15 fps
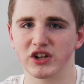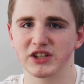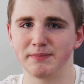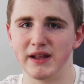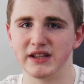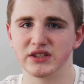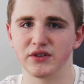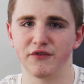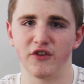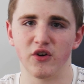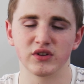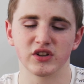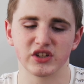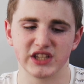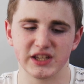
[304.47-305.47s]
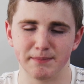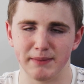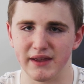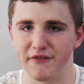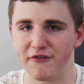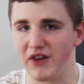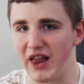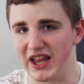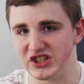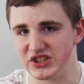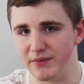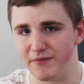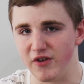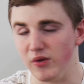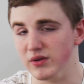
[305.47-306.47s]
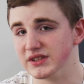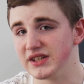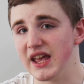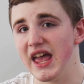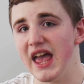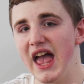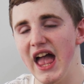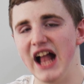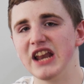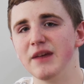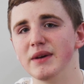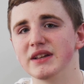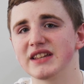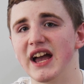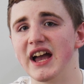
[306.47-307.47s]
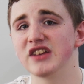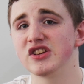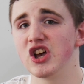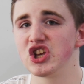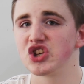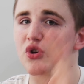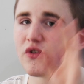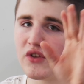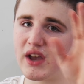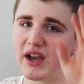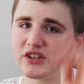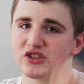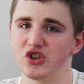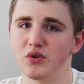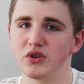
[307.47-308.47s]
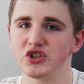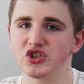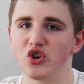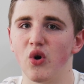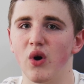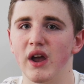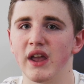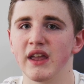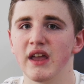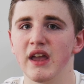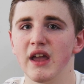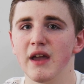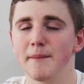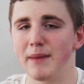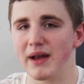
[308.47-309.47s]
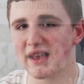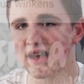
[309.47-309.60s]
expensive phones such as these big flagship phones. Anyways guys, so if you guys do enjoy my